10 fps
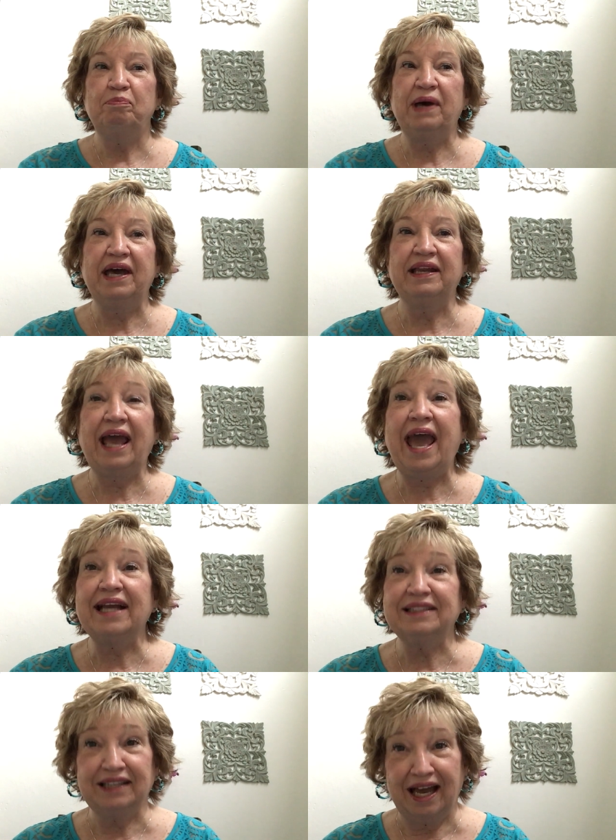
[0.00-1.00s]
but
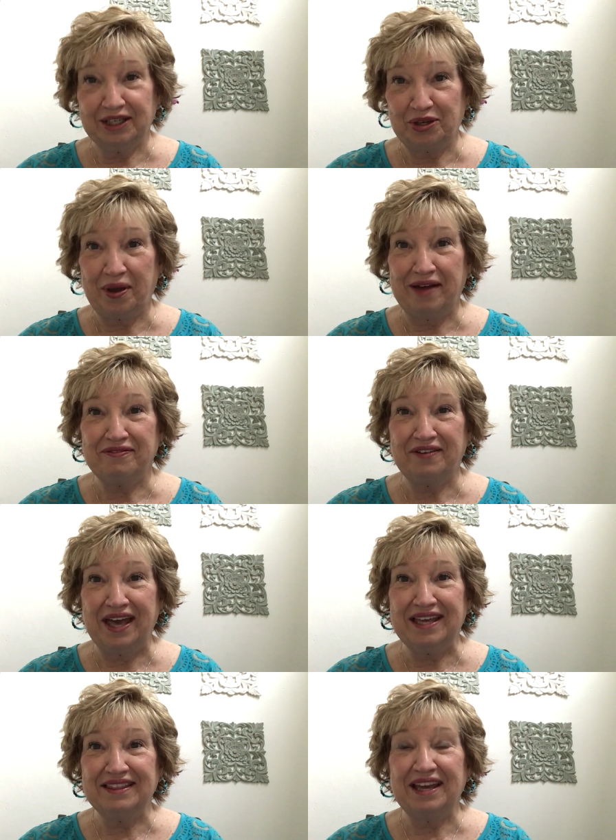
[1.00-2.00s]
acting like you have
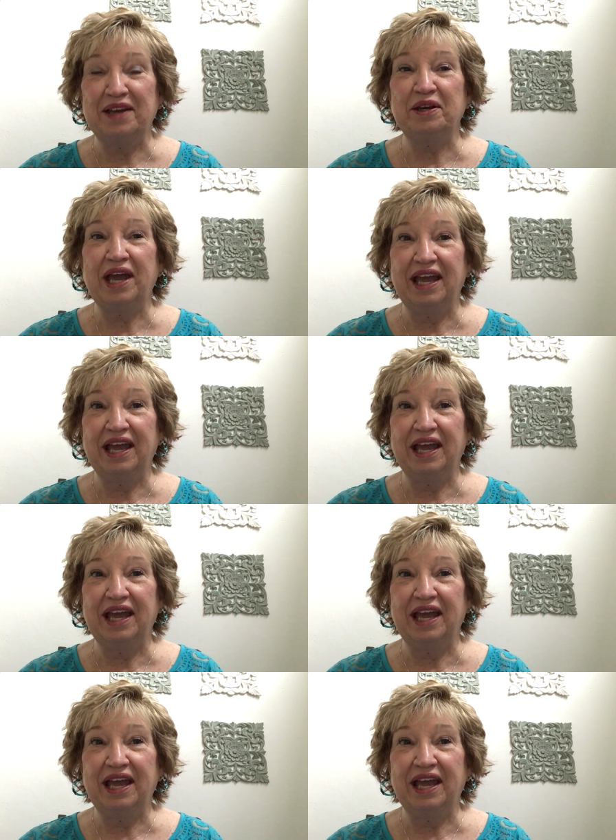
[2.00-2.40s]
faith and,